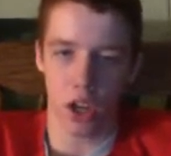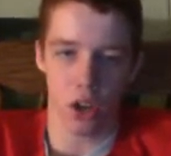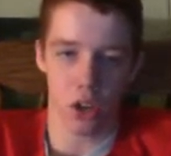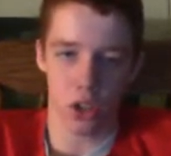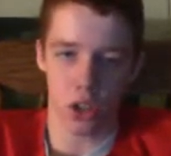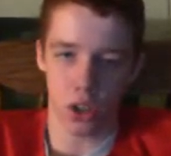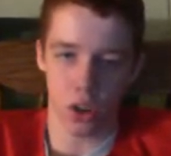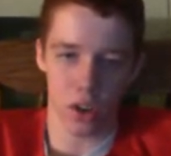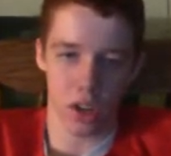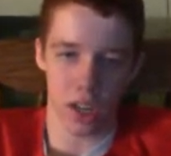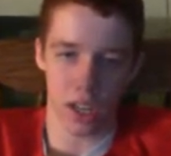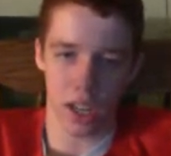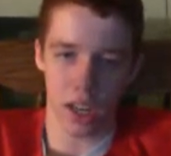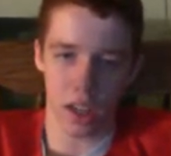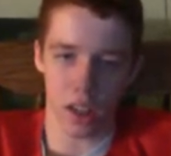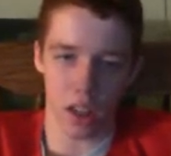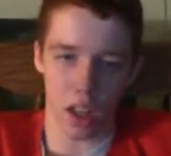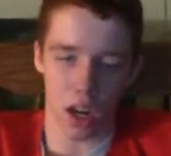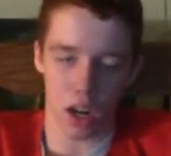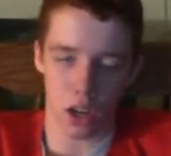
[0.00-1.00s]
You're still going to get
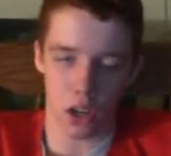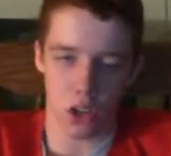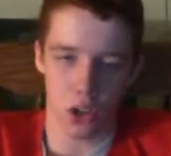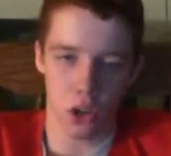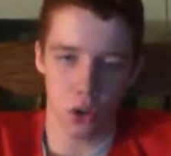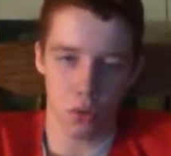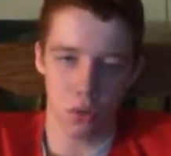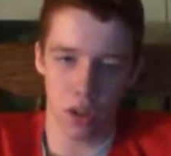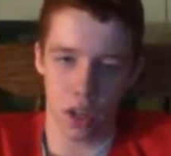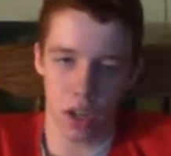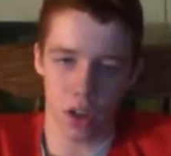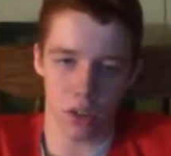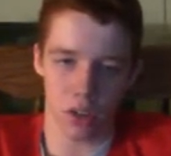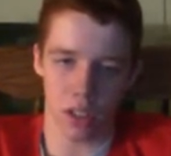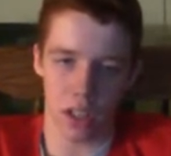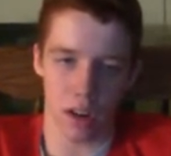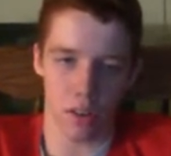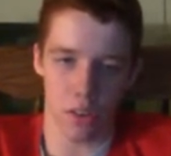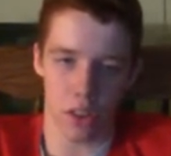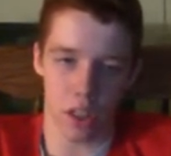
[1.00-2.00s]
a lot of shoe deals
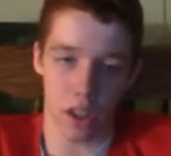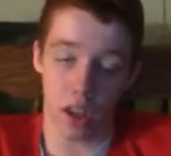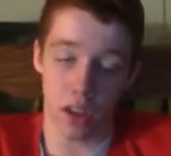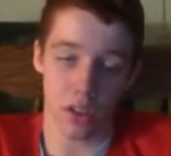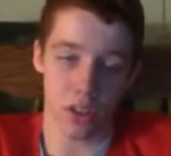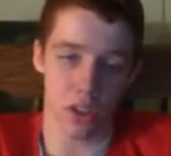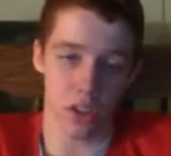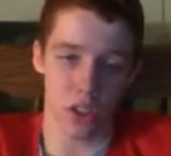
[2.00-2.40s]
and everything because the